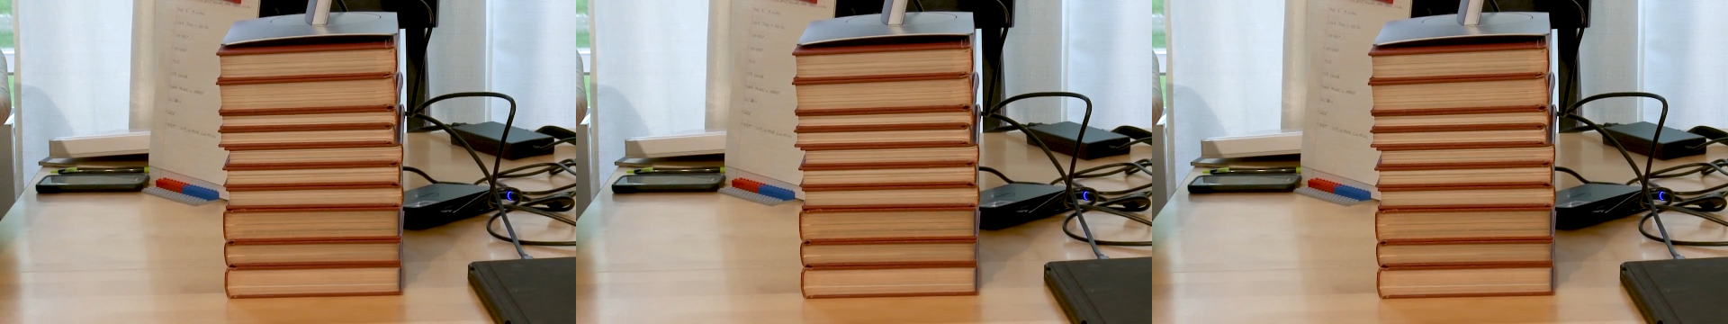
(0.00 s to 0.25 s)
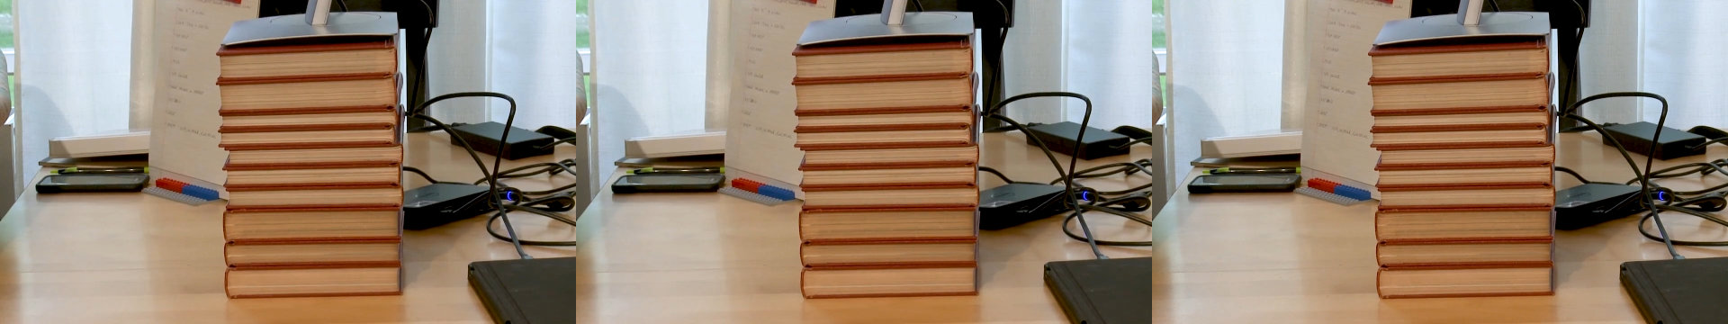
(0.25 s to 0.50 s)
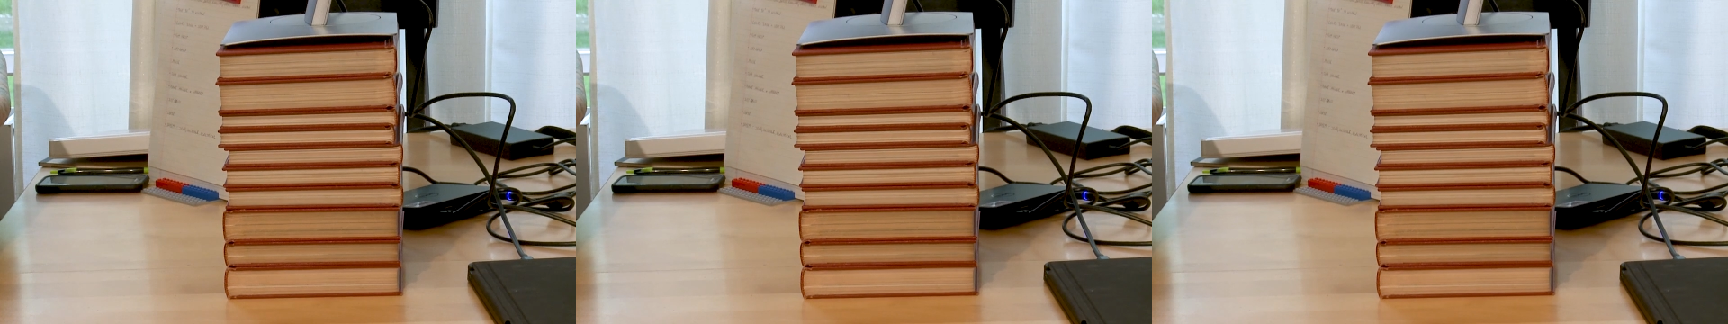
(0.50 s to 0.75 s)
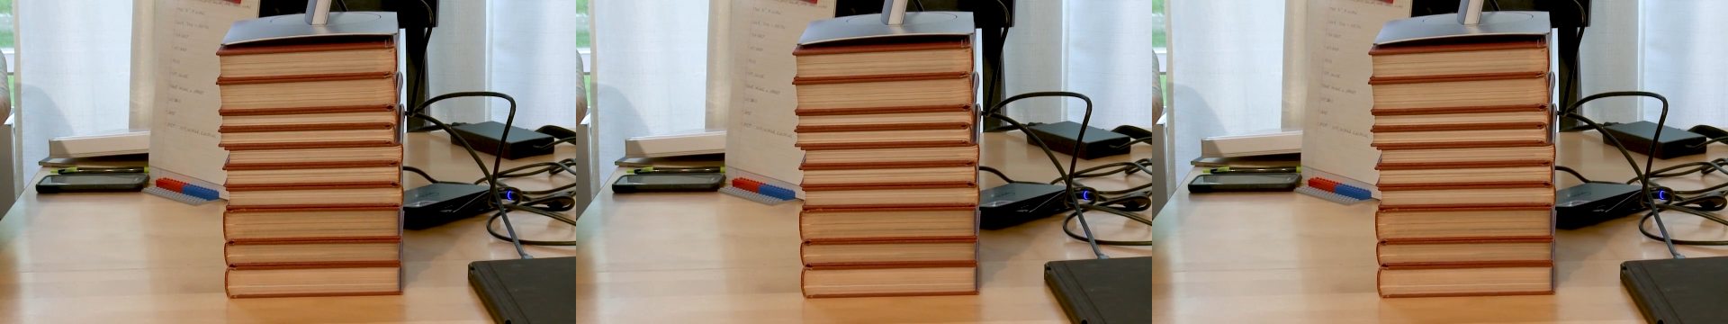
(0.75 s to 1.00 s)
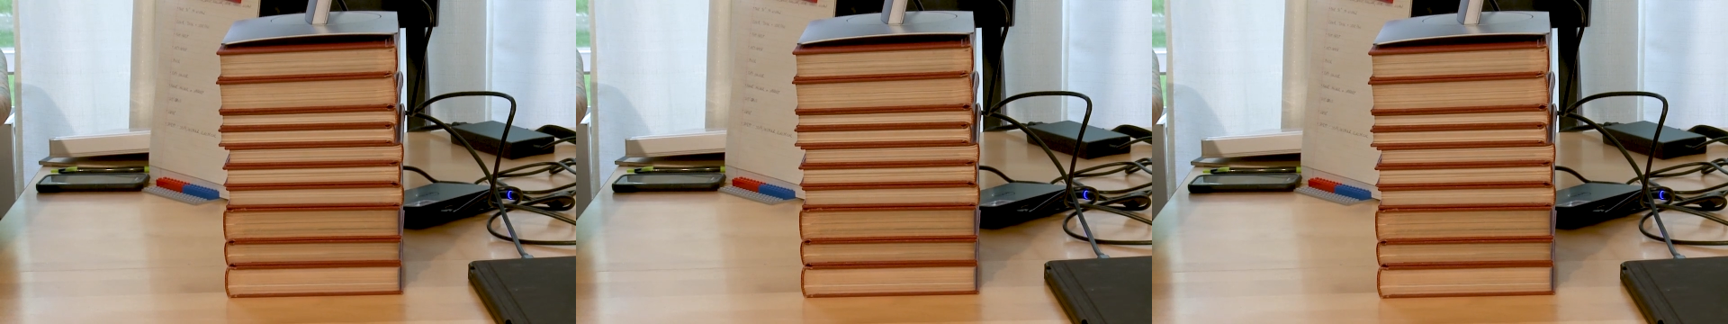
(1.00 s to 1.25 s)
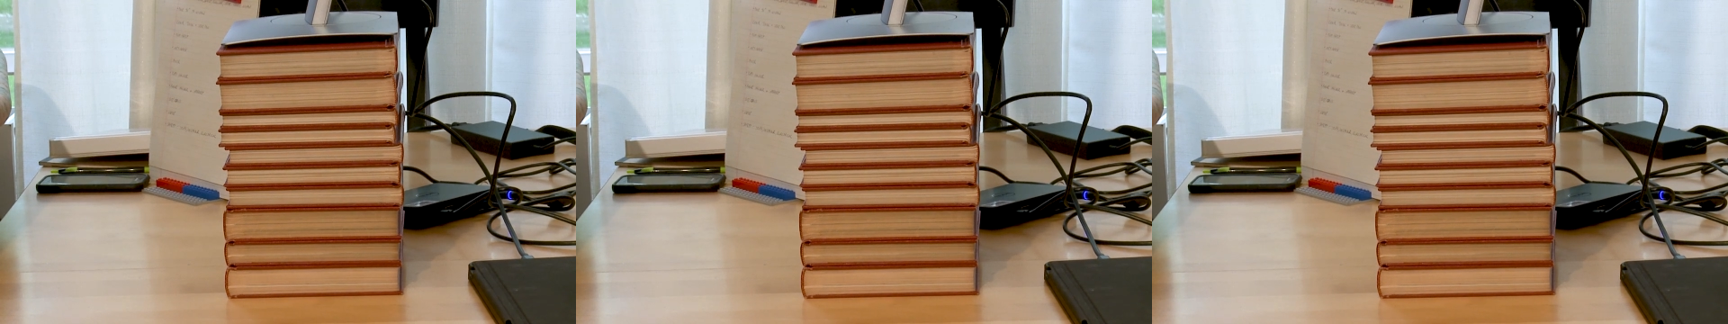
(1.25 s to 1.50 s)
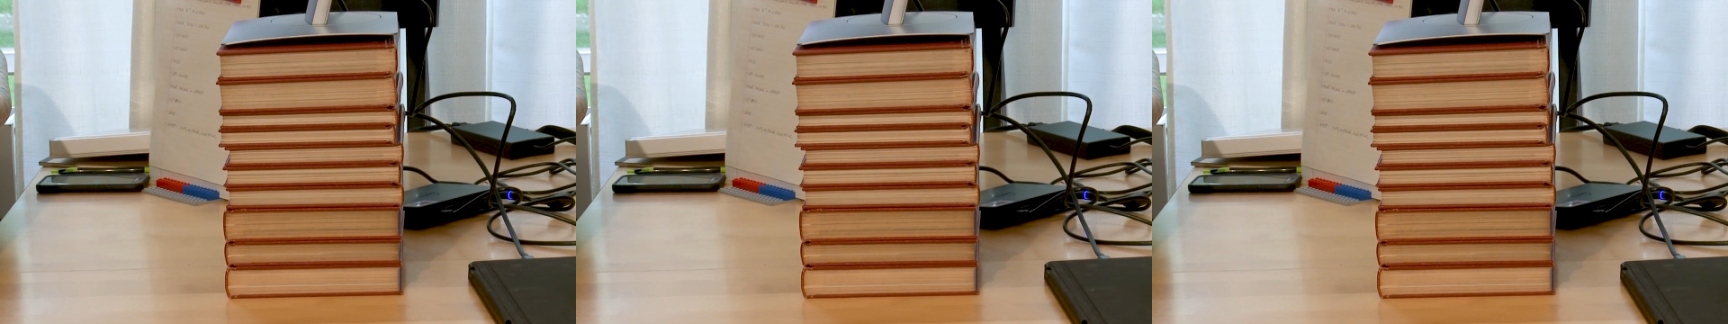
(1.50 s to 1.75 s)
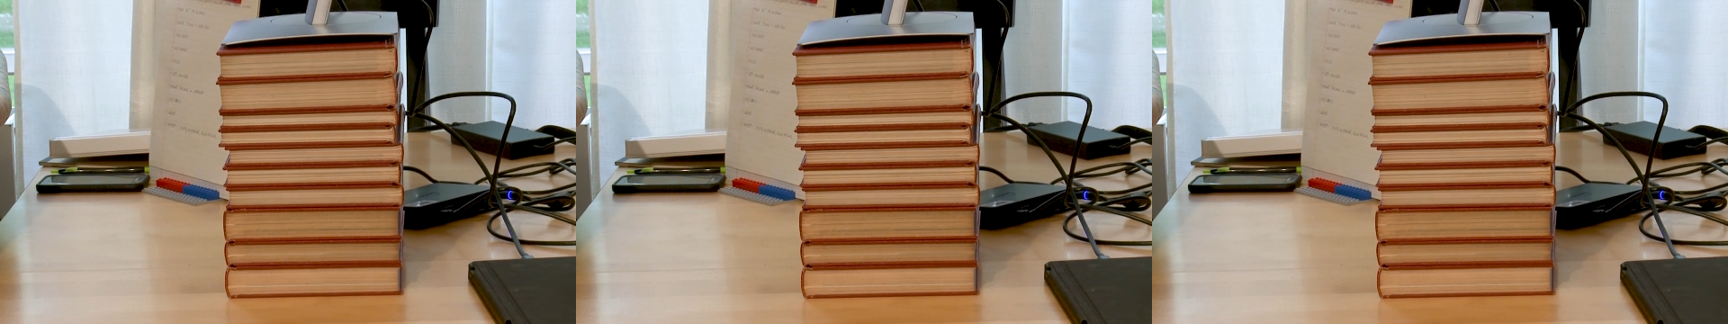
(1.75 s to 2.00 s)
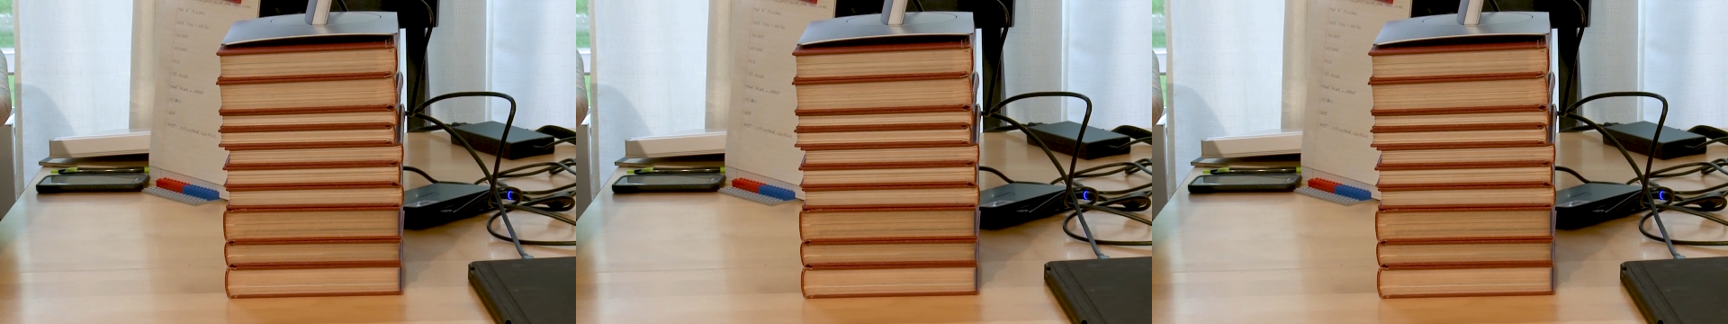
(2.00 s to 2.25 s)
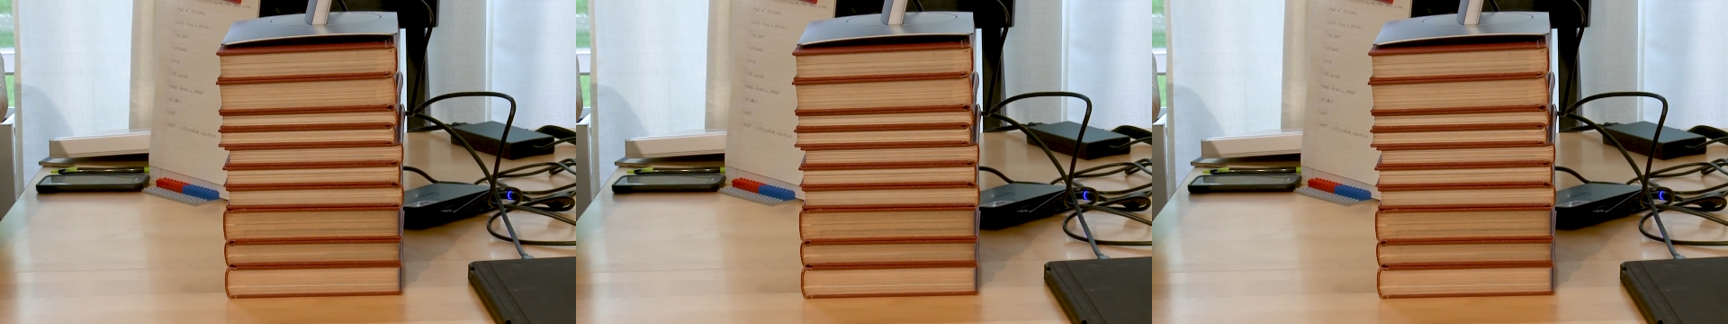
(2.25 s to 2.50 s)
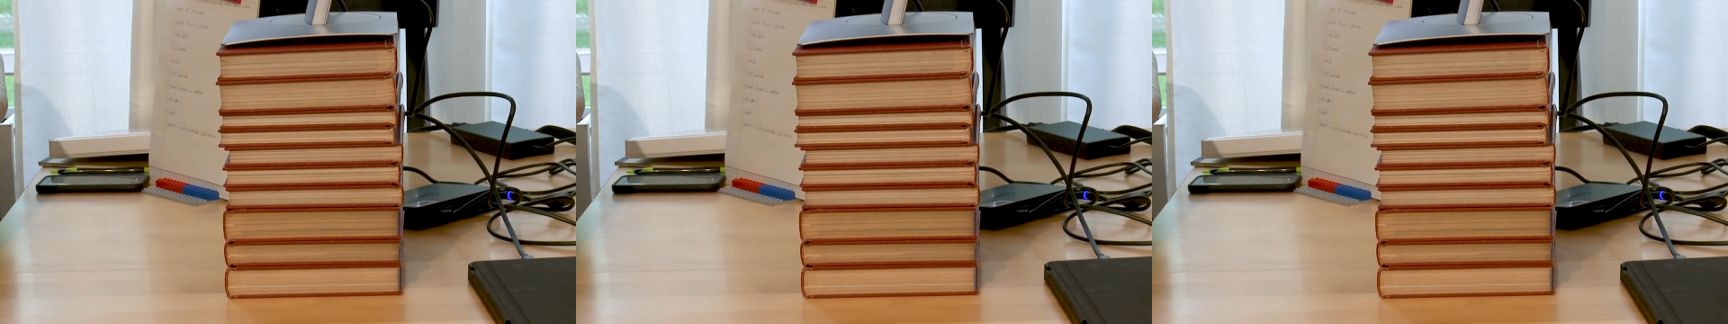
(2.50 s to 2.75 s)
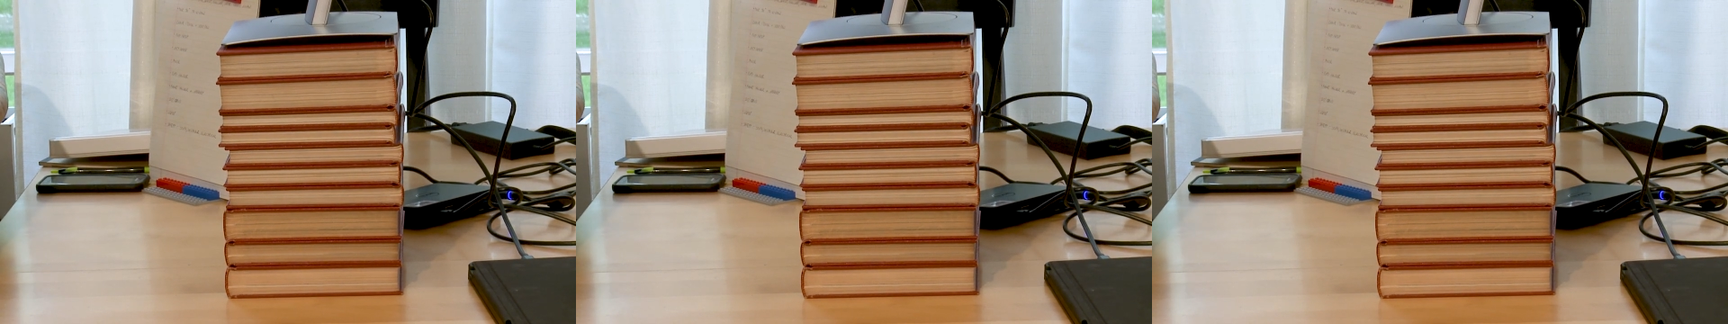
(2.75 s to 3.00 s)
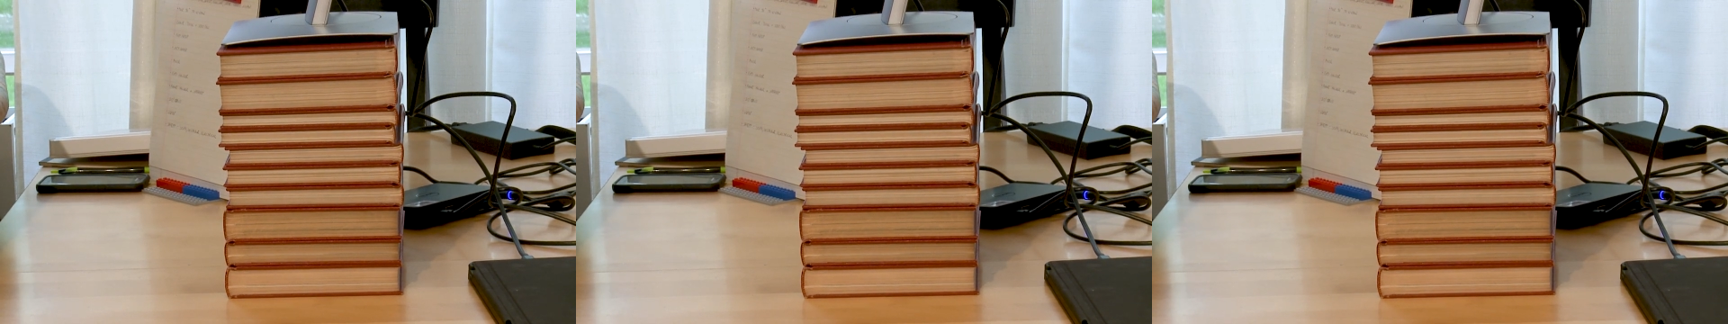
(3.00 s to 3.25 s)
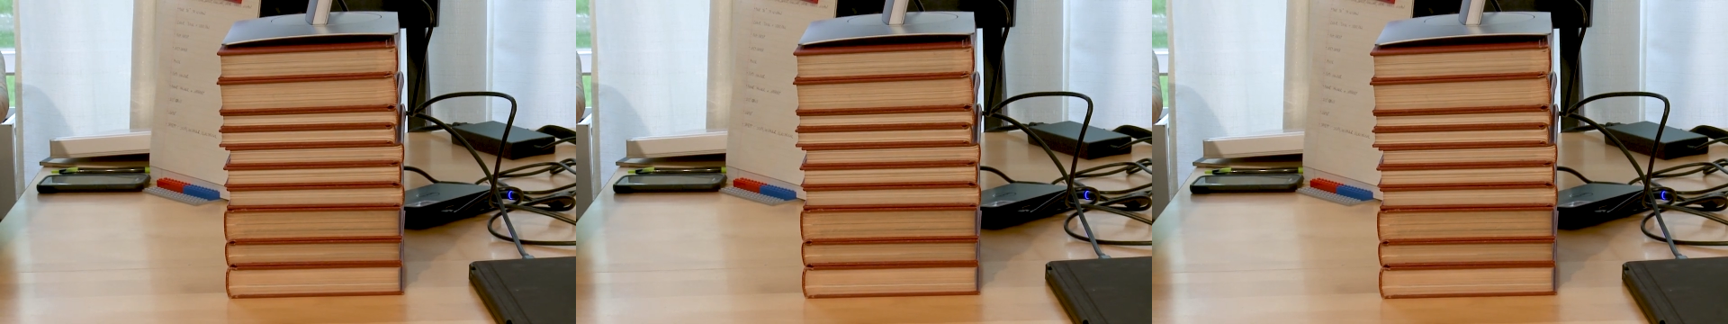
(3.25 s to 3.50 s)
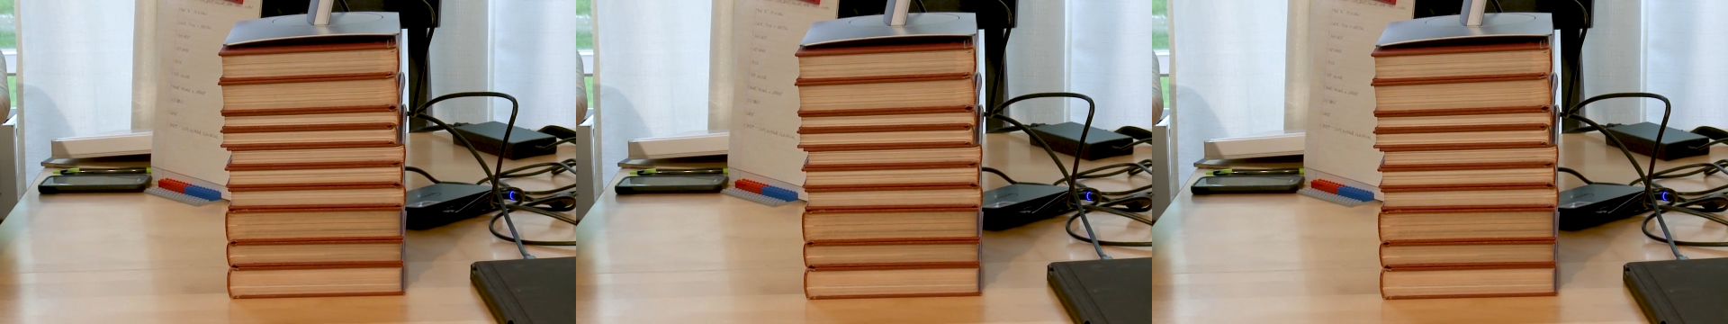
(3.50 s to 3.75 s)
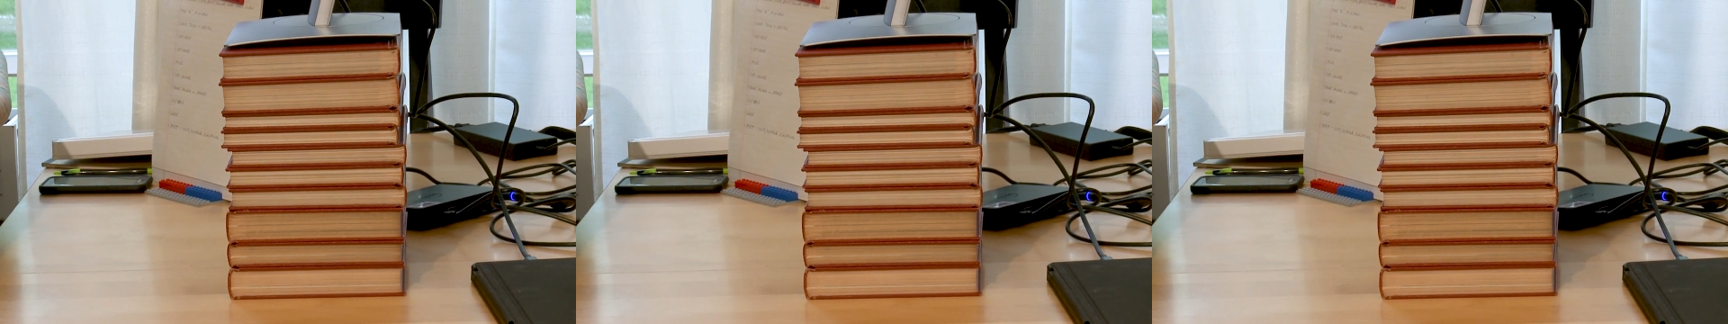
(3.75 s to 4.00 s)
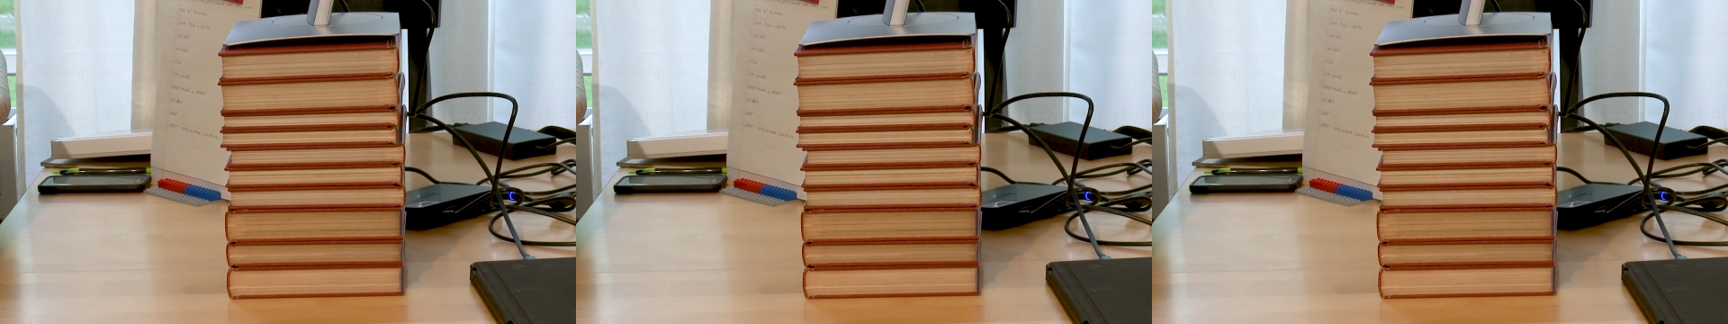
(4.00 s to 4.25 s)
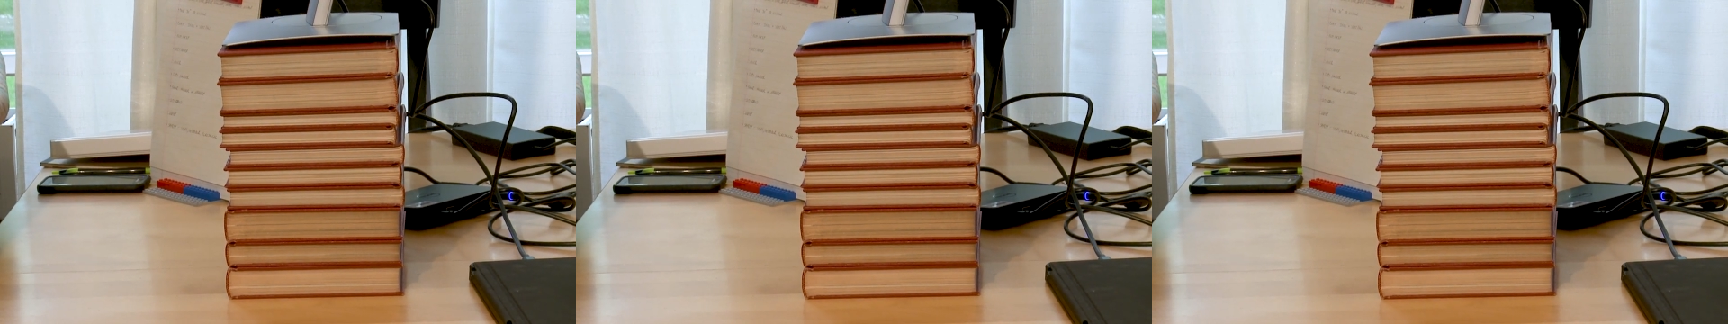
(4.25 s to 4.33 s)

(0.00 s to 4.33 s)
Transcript: Nobody's mouth can be seen.